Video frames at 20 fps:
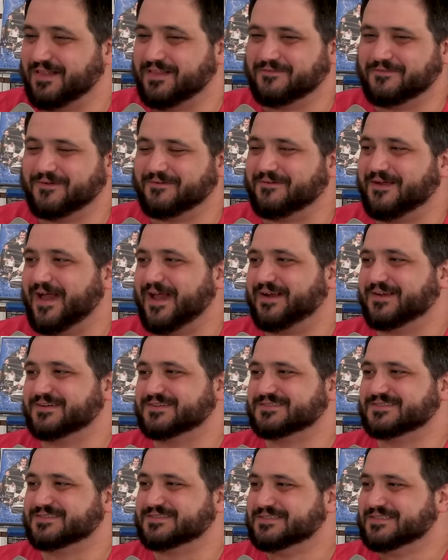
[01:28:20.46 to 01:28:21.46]
elephant
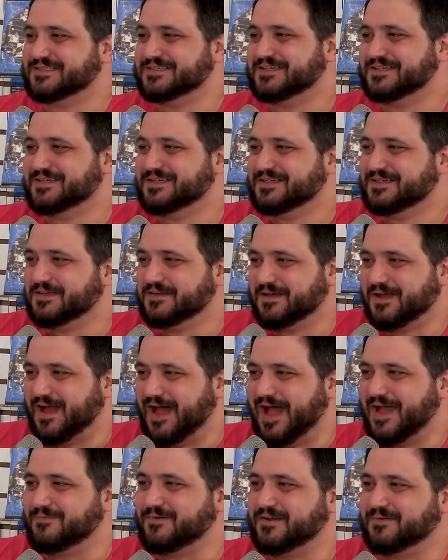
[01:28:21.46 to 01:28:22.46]
riders.
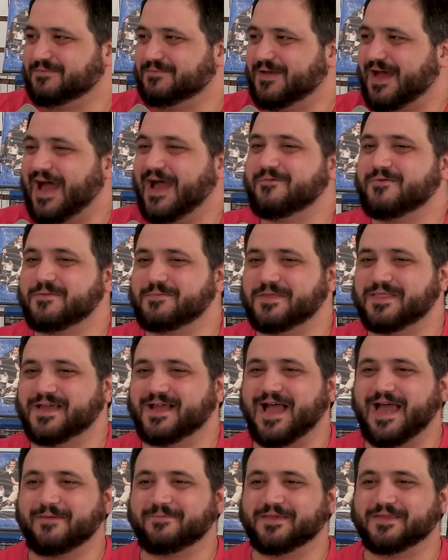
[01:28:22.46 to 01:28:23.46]
I would have been the
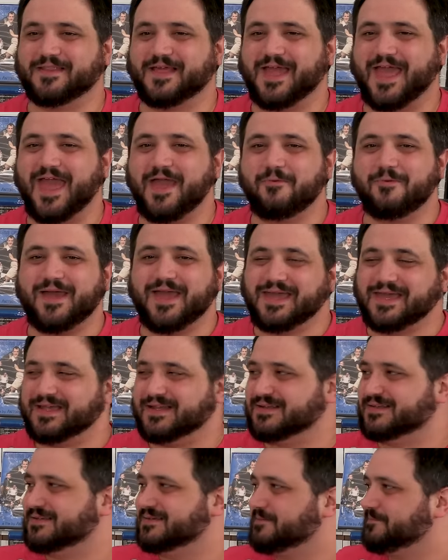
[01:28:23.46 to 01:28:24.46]
guy being like, hey,
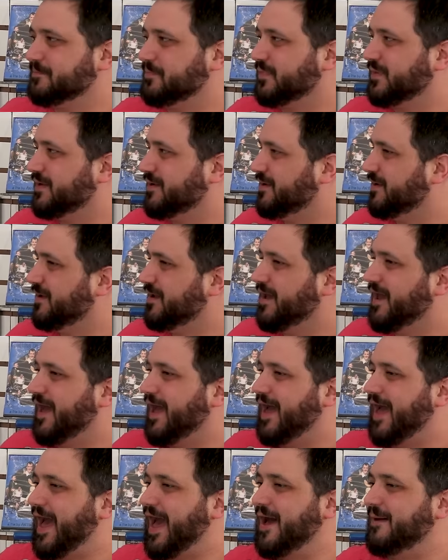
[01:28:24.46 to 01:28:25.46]
wait,
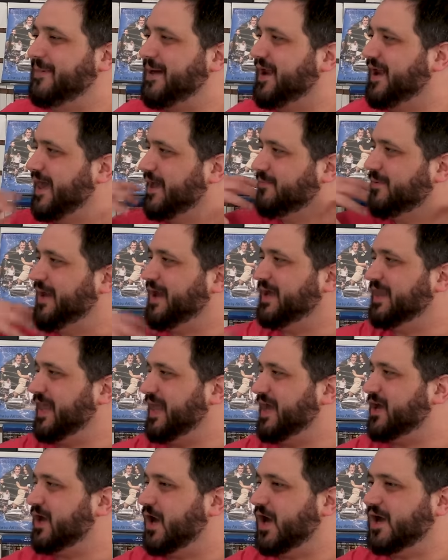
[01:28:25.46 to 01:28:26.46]
how about I wear
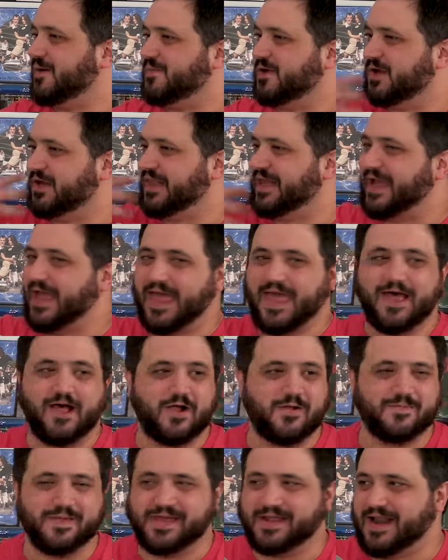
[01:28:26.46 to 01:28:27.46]
like armor, like a
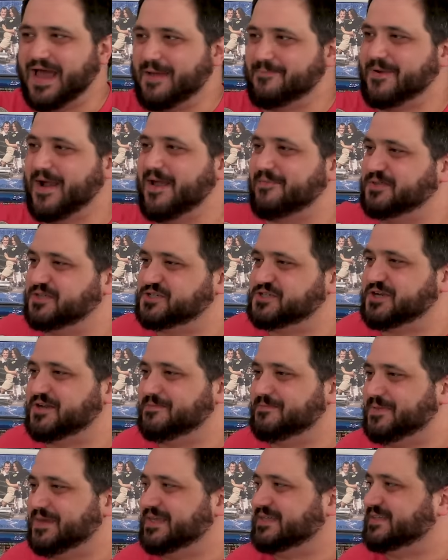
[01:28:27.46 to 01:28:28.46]
helmet? I probably
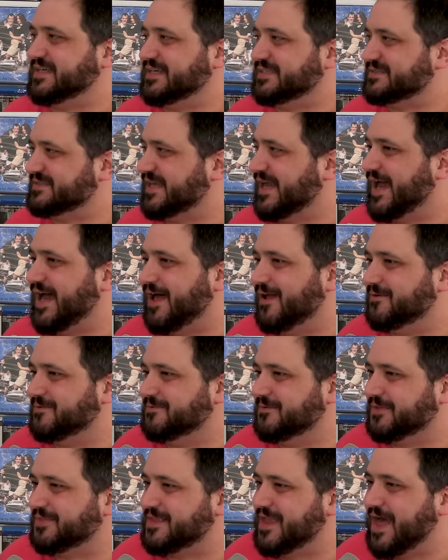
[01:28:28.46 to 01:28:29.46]
shouldn't be tits
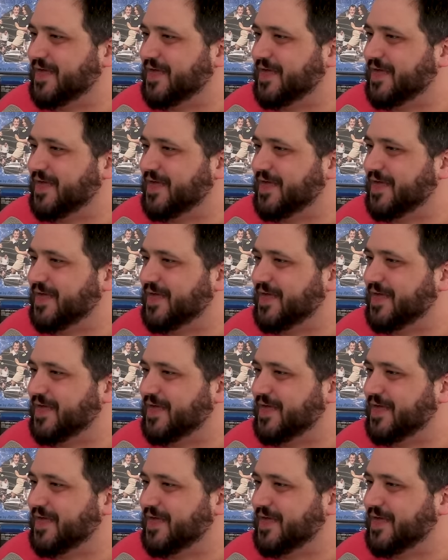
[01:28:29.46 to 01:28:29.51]
out with